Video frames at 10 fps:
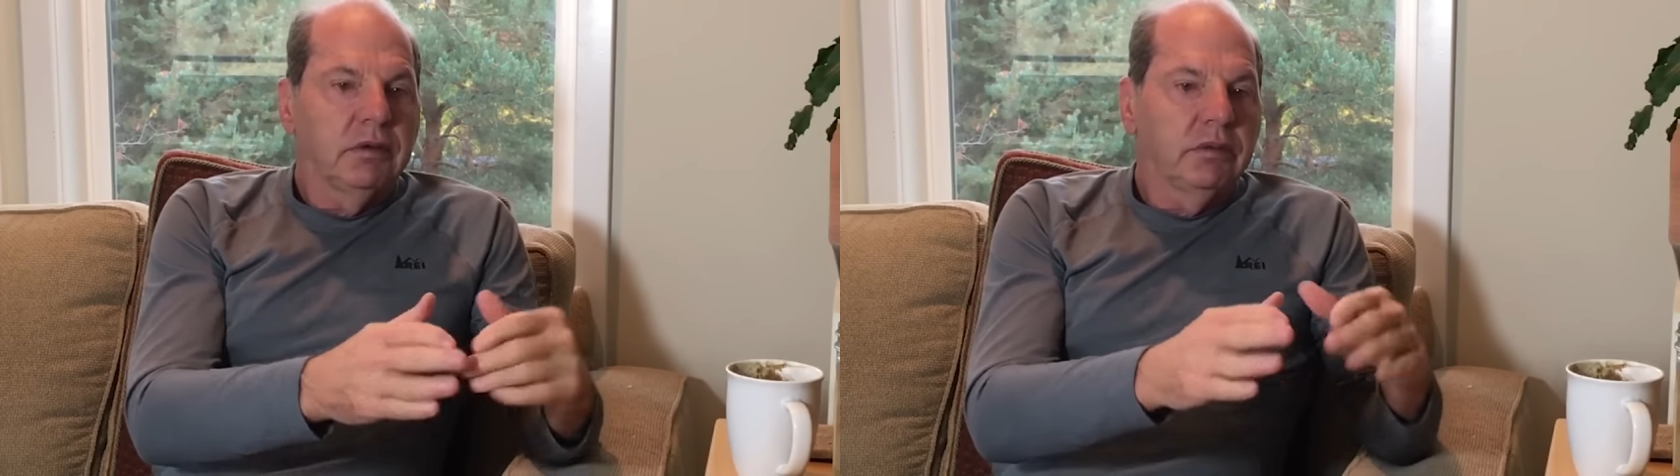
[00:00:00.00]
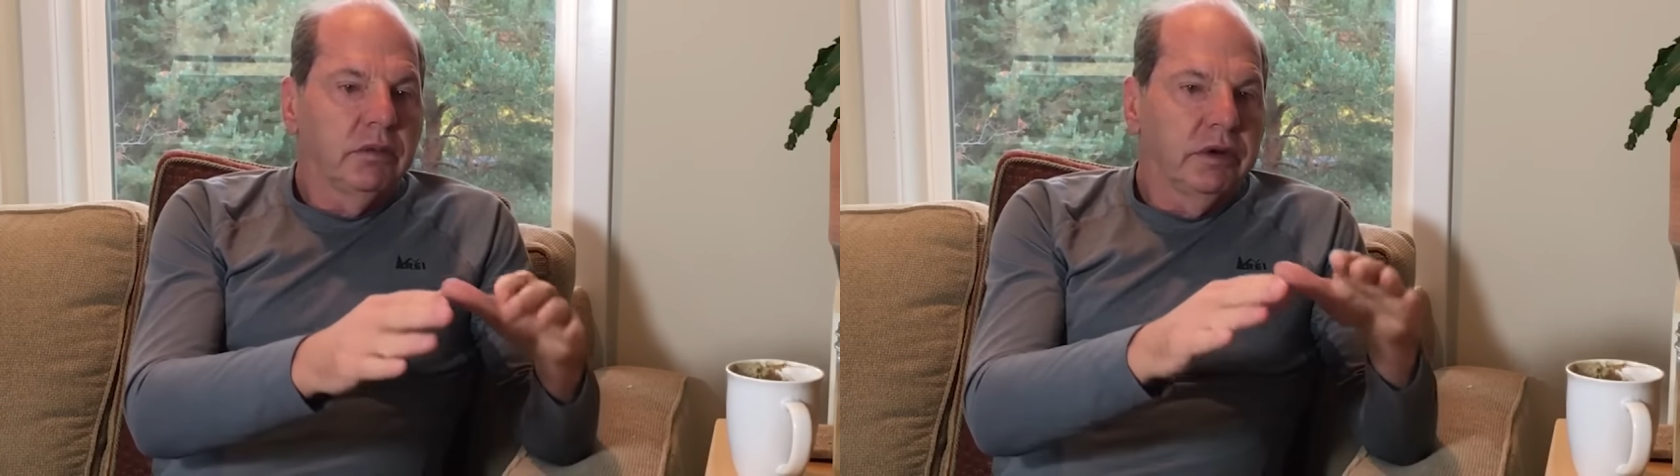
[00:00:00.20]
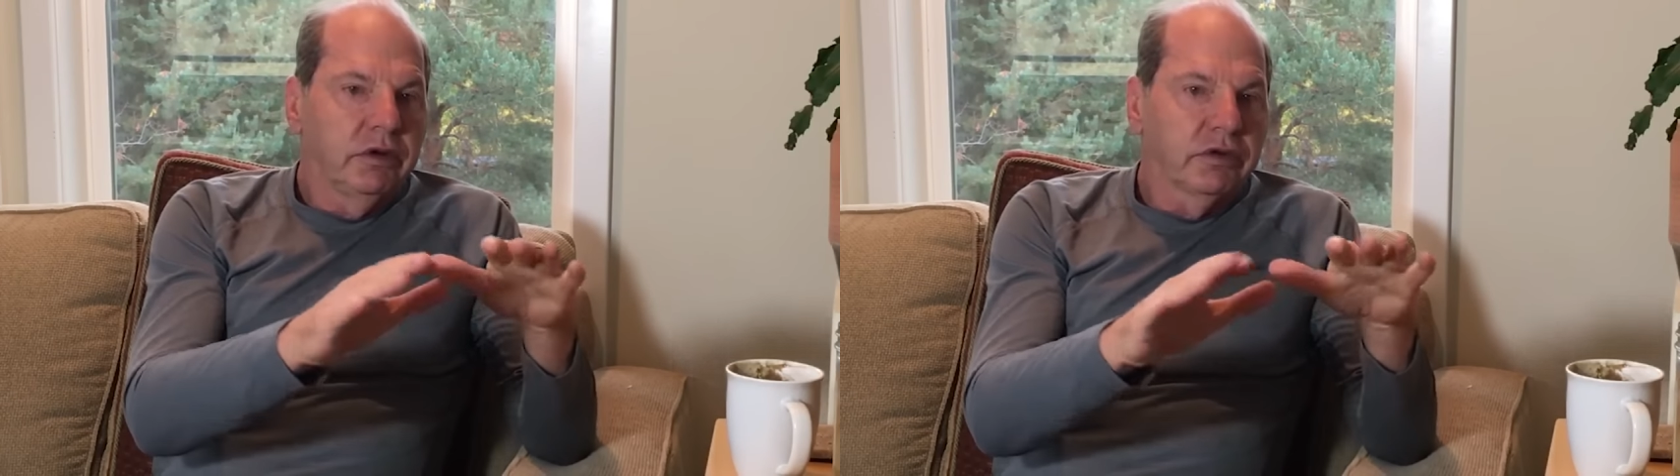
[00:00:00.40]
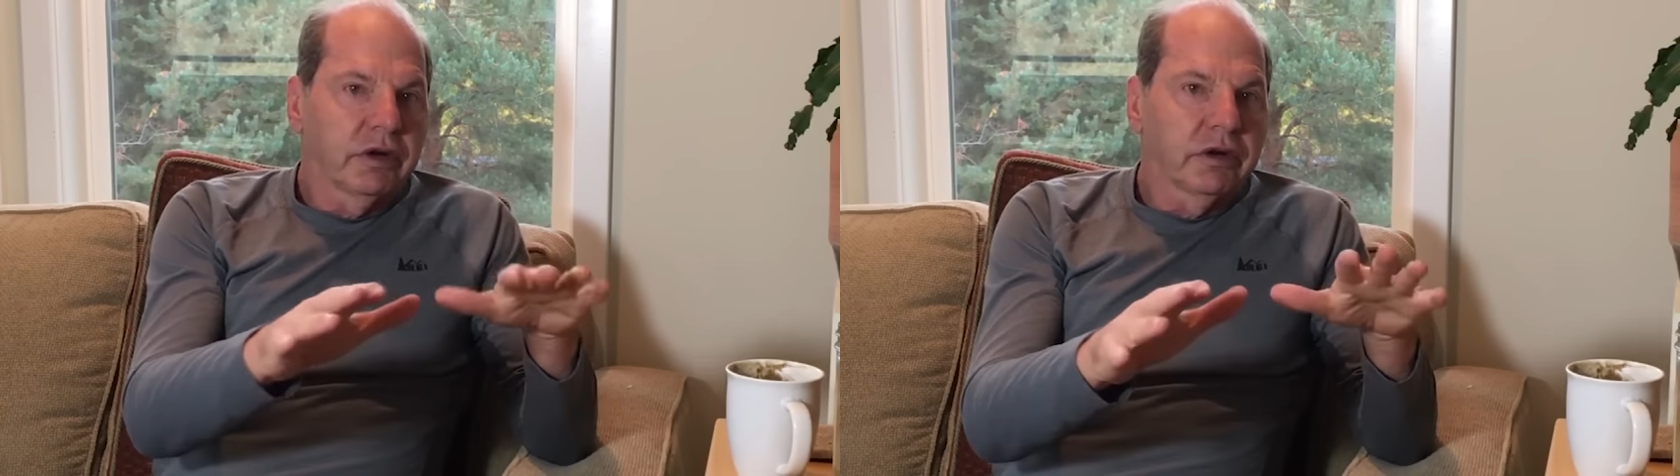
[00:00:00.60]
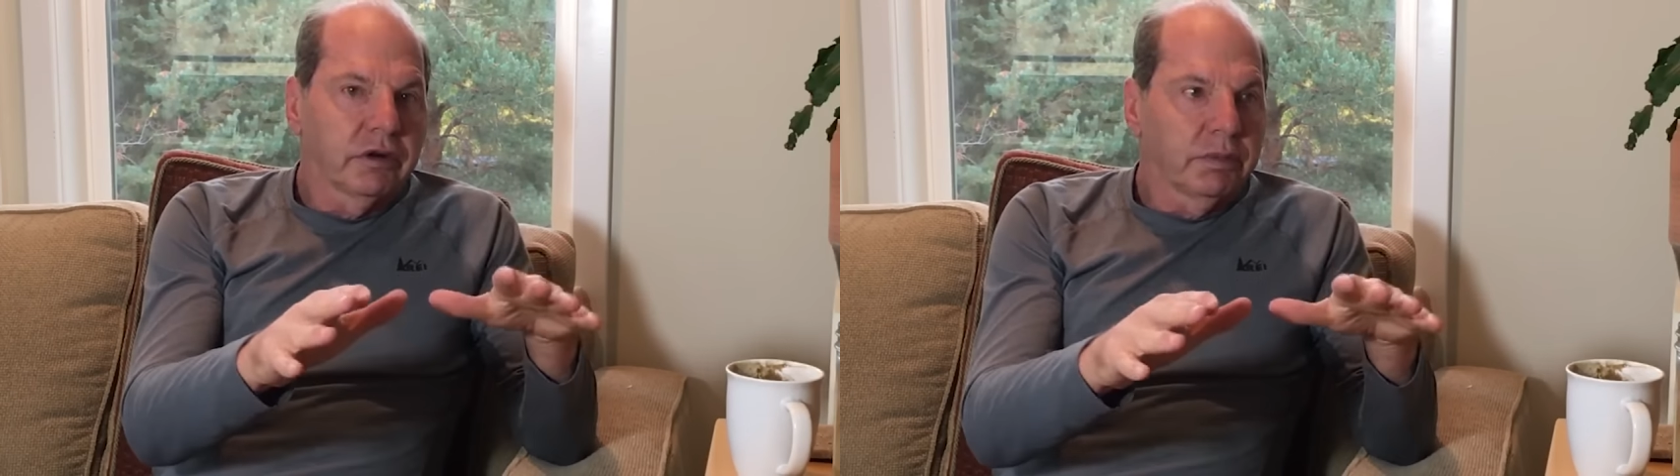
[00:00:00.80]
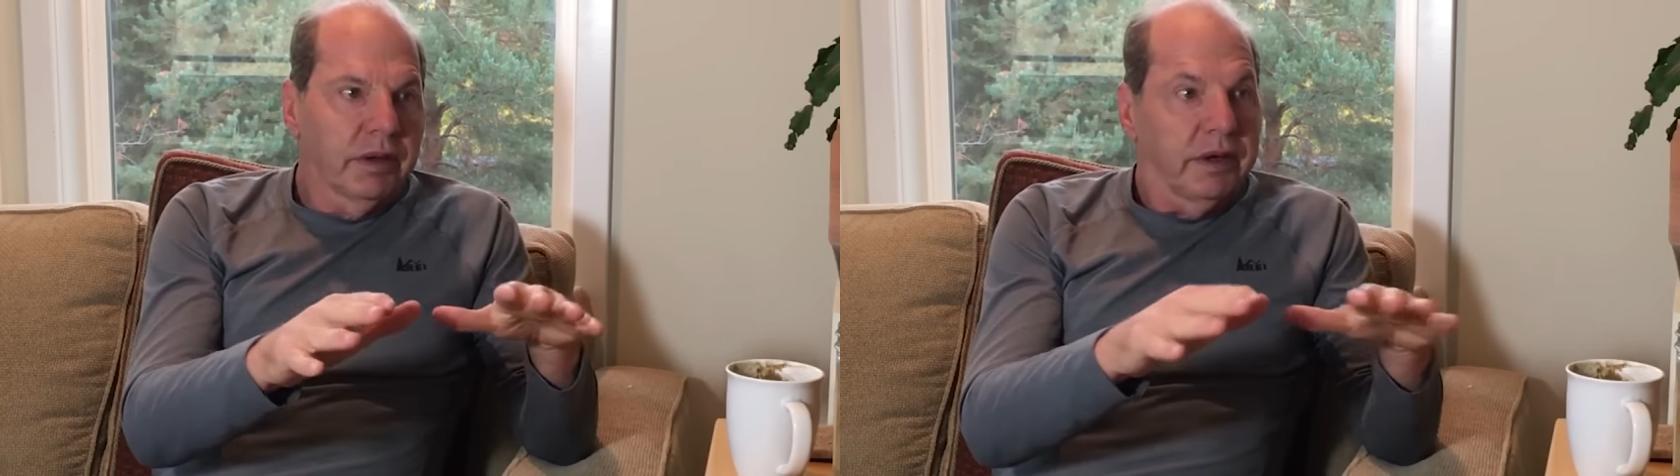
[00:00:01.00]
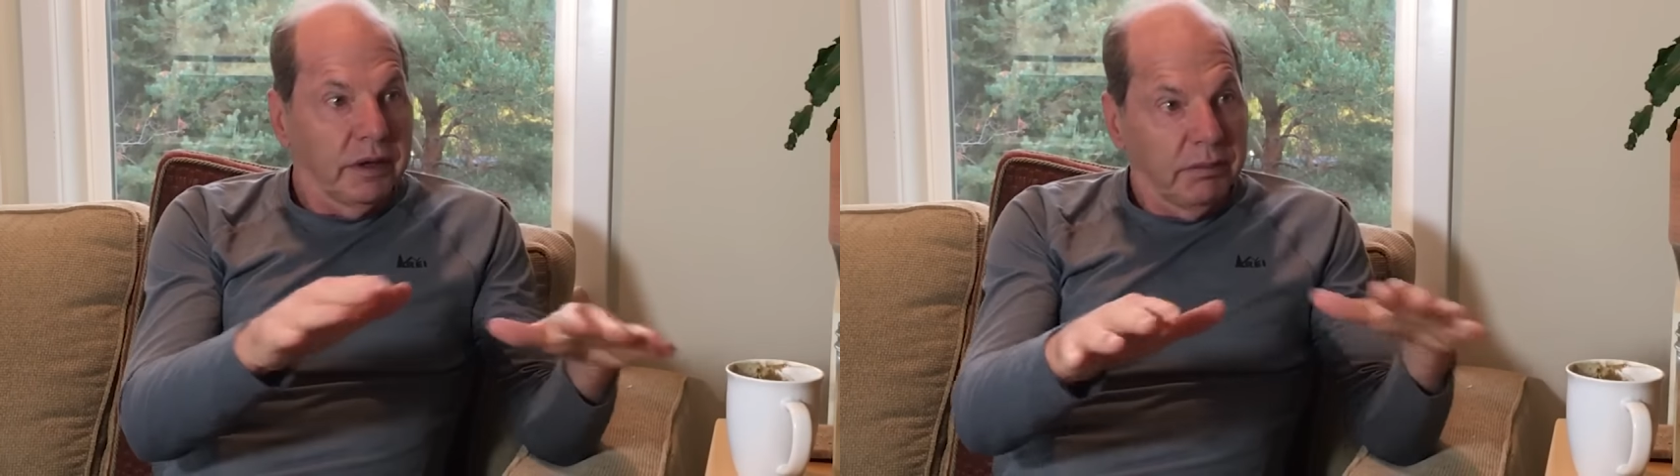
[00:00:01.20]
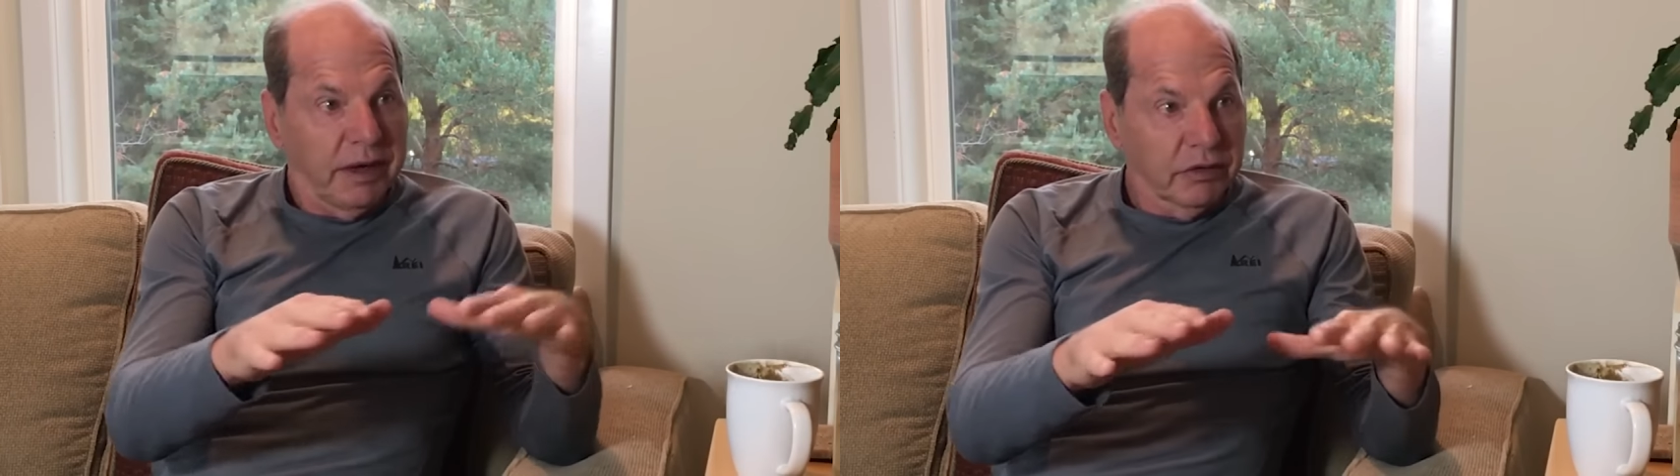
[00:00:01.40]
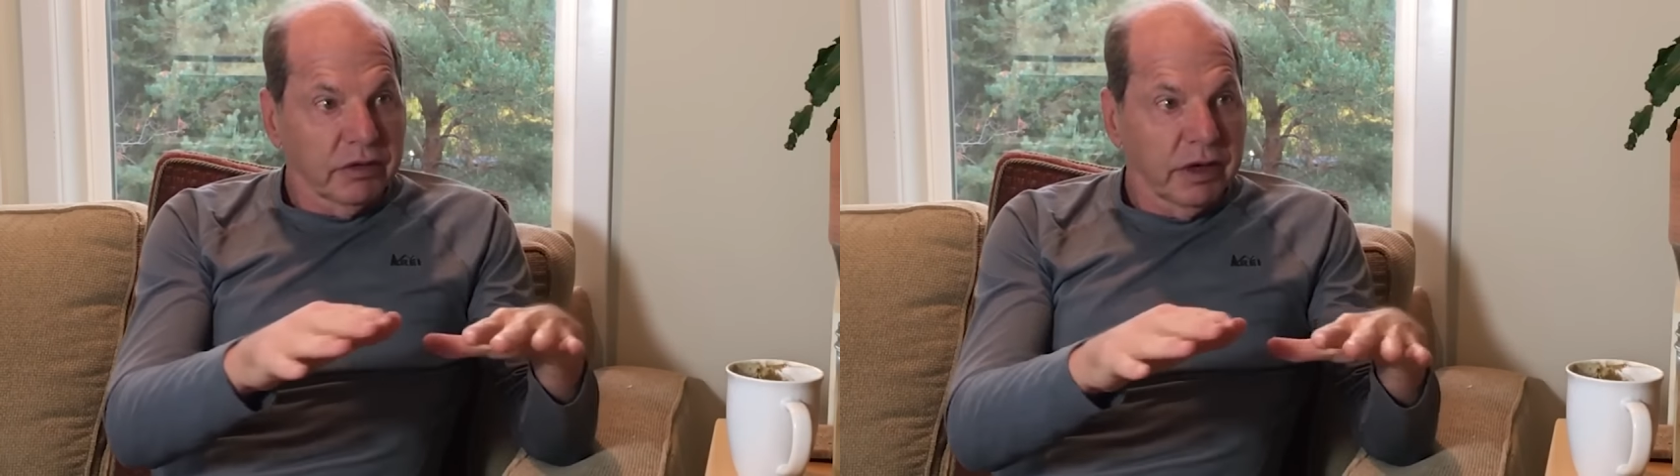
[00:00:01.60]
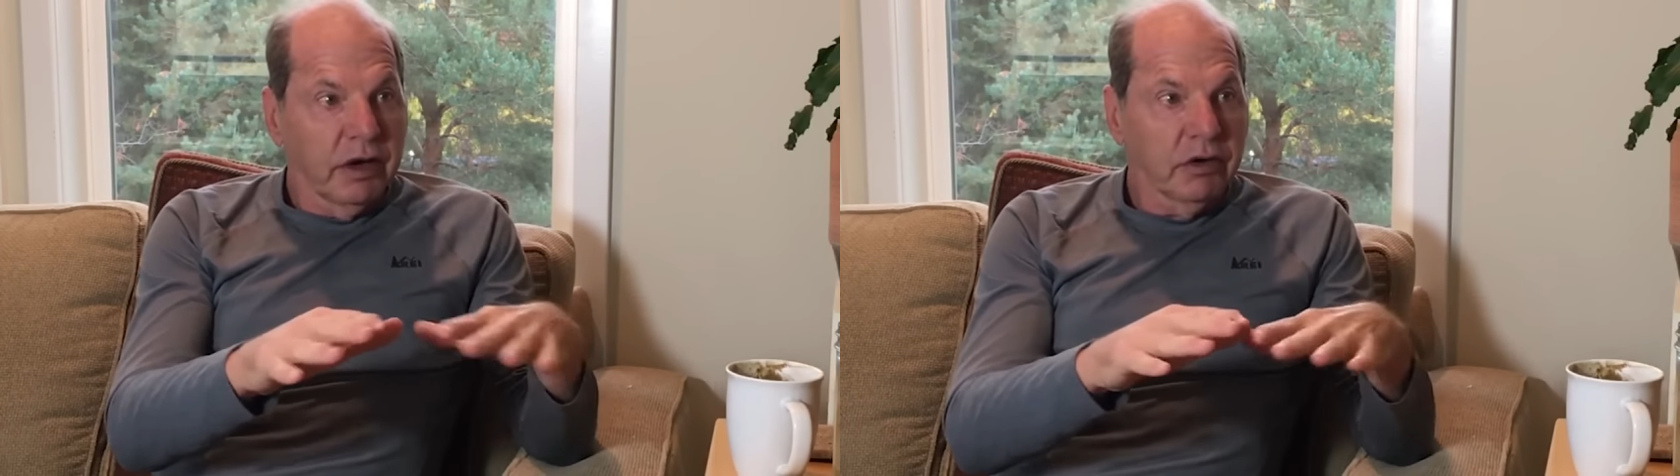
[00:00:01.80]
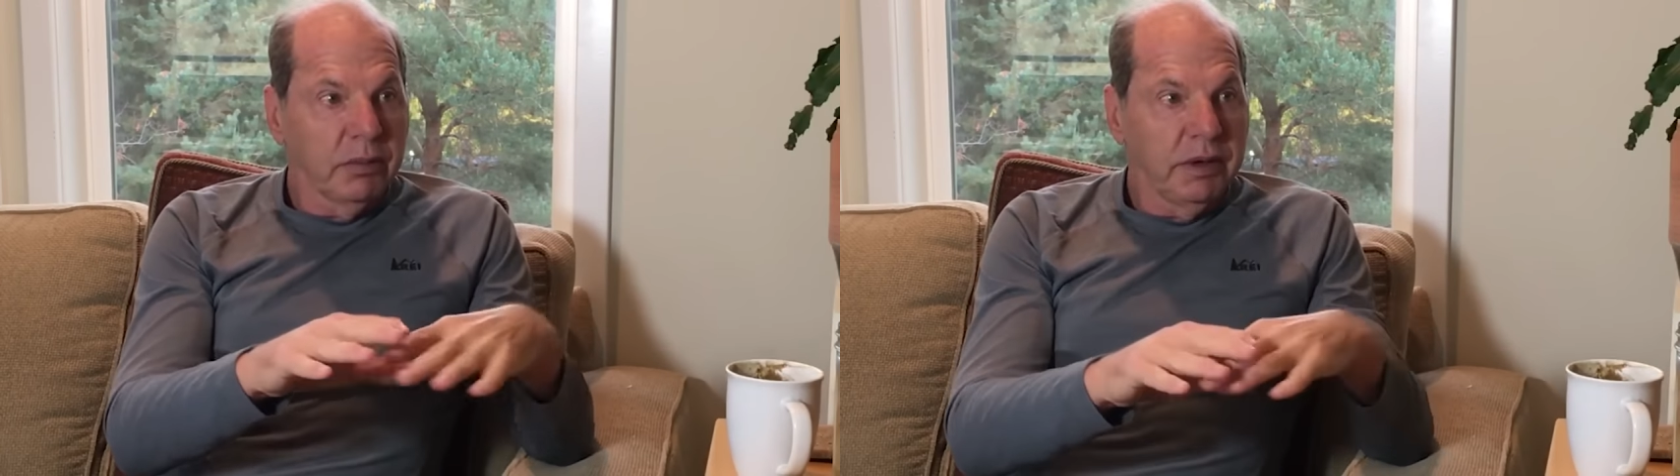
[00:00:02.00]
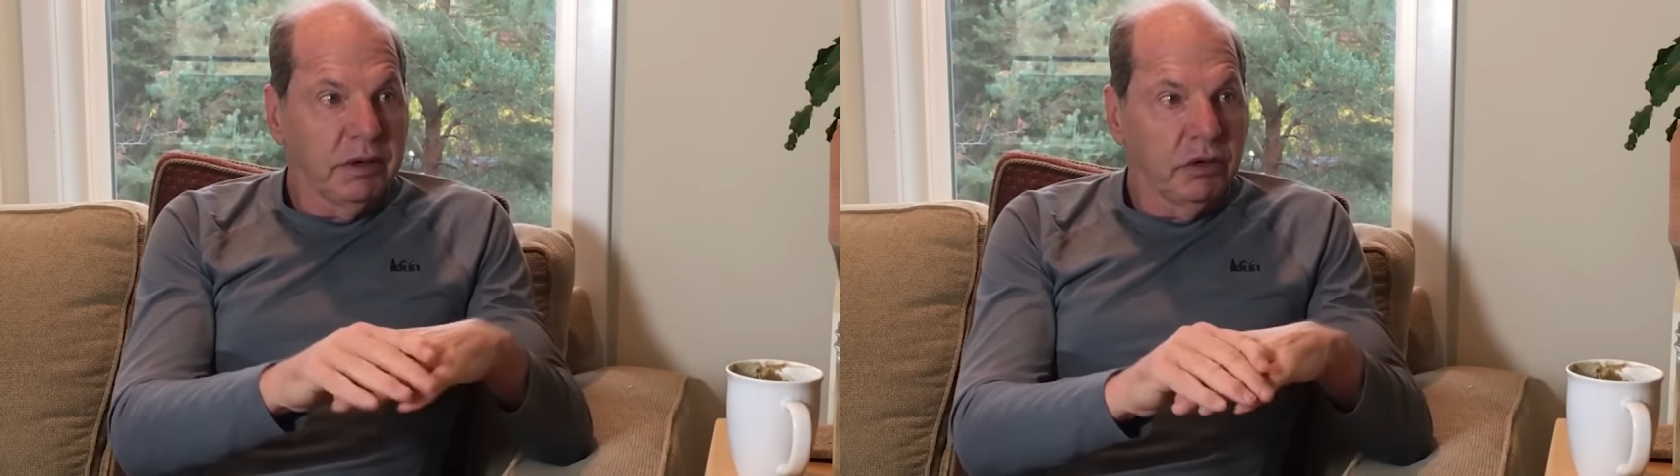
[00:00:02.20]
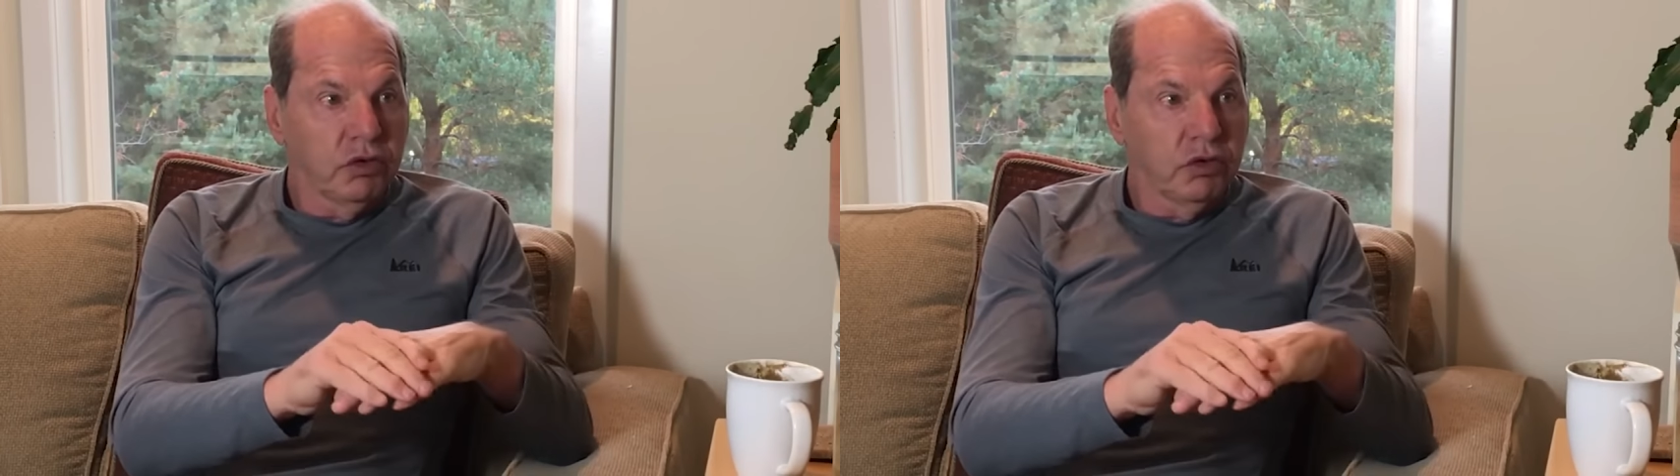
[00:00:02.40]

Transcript: When you start to play in Mastering Alchemy and the